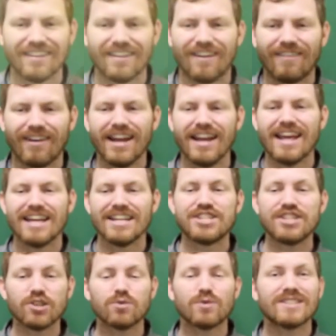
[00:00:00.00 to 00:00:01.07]
All right?
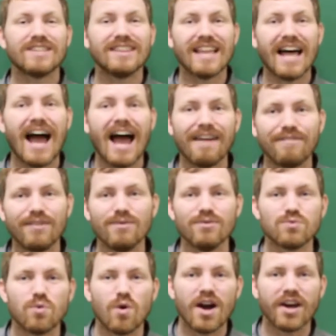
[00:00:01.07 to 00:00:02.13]
Jesus was alive. He
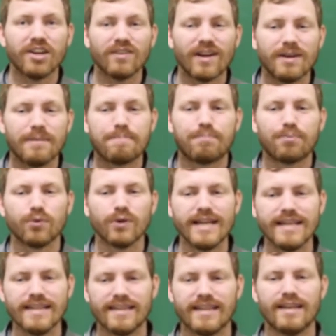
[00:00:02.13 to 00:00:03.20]
was walking around and
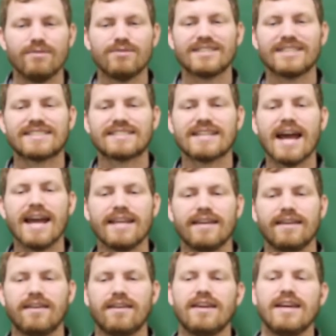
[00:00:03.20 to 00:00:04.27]
breathing. It was
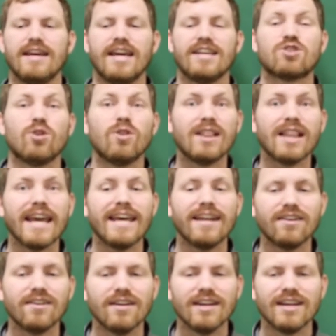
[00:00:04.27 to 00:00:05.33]
exciting. And so
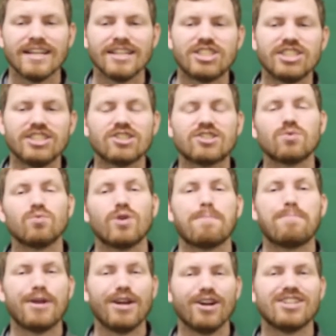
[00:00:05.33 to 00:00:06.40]
later, Jesus would
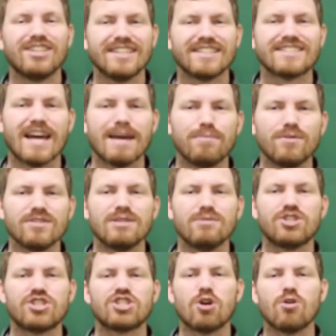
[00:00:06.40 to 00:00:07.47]
appear to the disciples. He
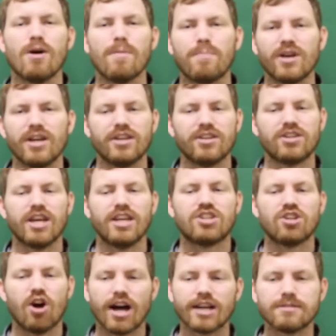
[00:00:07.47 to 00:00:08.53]
would show up and
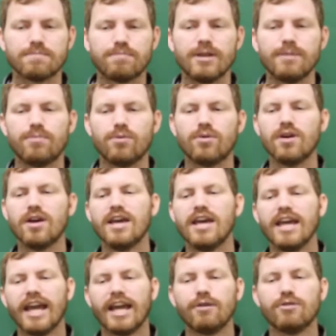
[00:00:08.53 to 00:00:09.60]
talk to people,
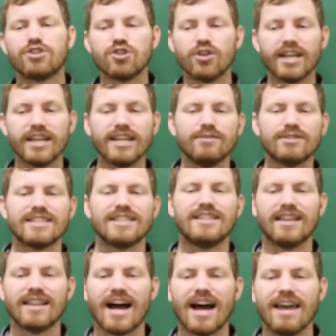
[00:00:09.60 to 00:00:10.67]
and he would show that he was
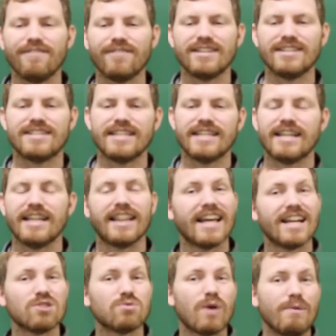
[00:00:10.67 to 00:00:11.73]
alive indeed. And
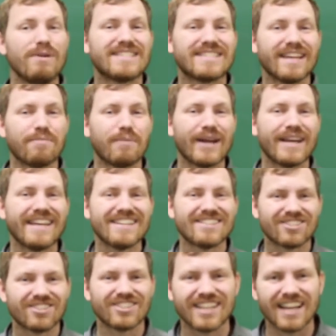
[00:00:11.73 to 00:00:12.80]
that is why we celebrate
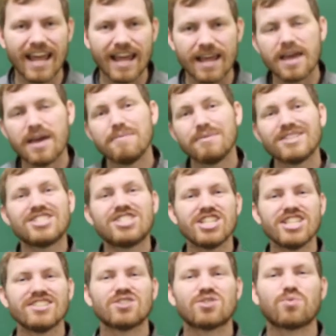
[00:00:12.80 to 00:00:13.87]
Easter today, because
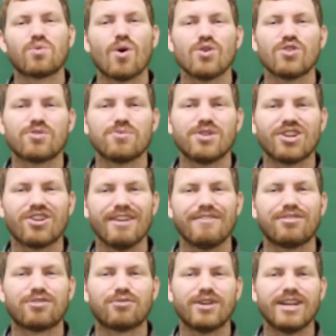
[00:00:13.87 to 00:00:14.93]
Jesus rose from the
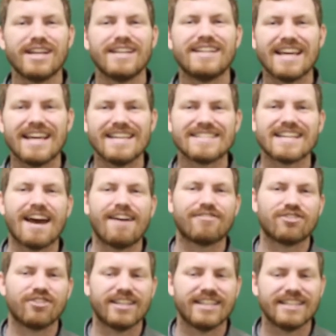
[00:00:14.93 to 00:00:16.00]
grave 3 days
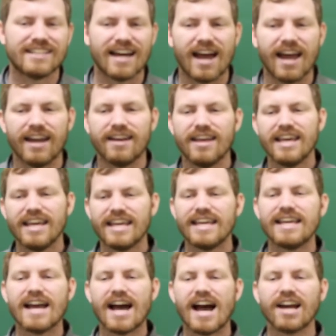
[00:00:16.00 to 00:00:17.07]
after he died.
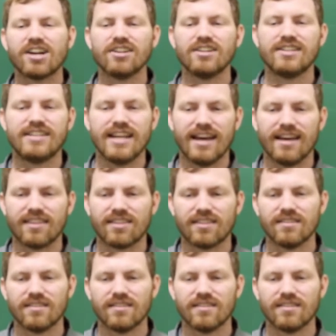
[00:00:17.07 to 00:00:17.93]
He conquered death,